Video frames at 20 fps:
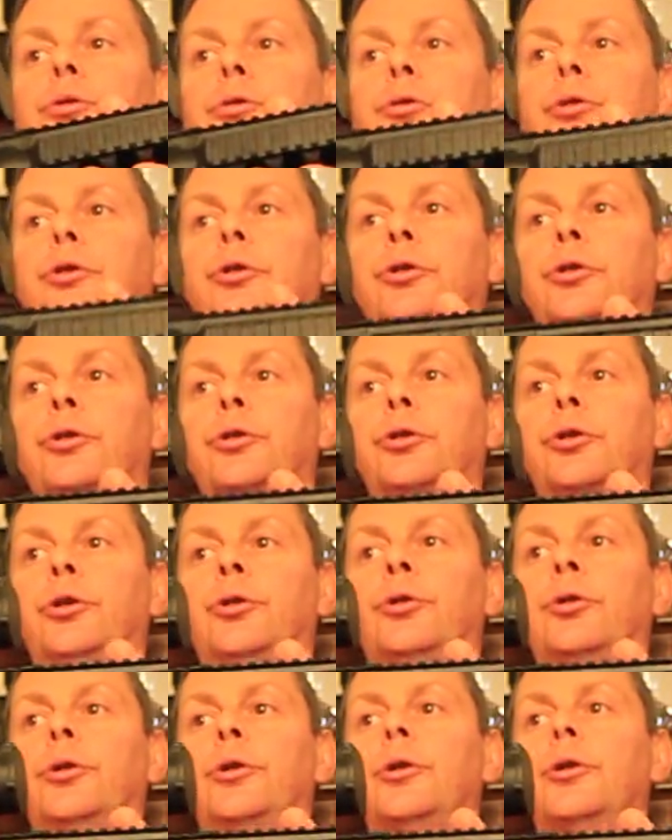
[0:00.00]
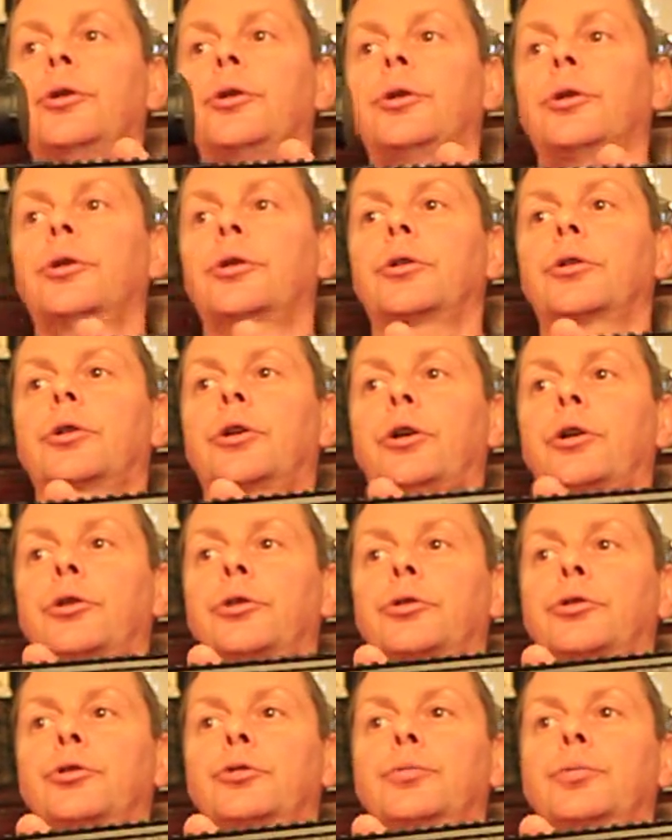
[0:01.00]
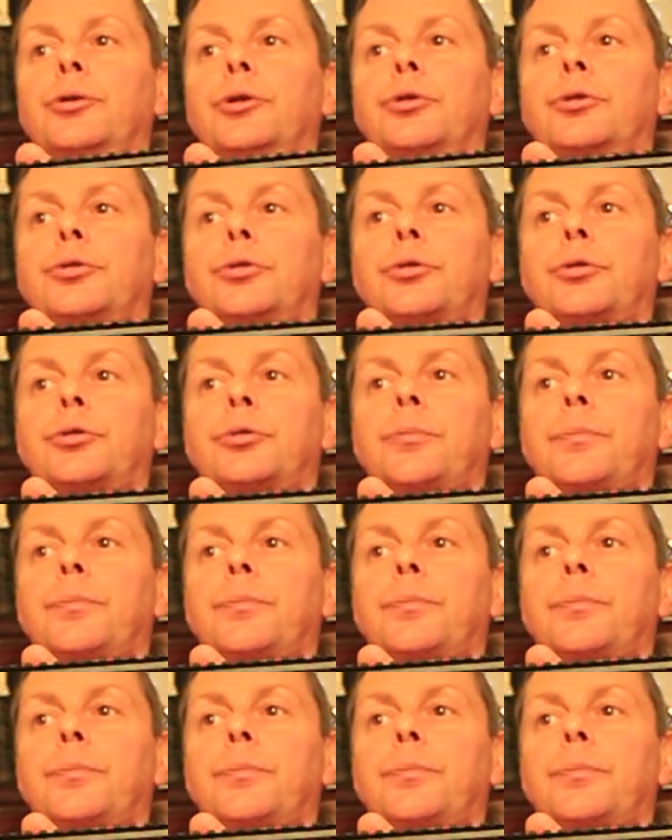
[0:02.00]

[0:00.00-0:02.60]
and there you go. You got your two pieces.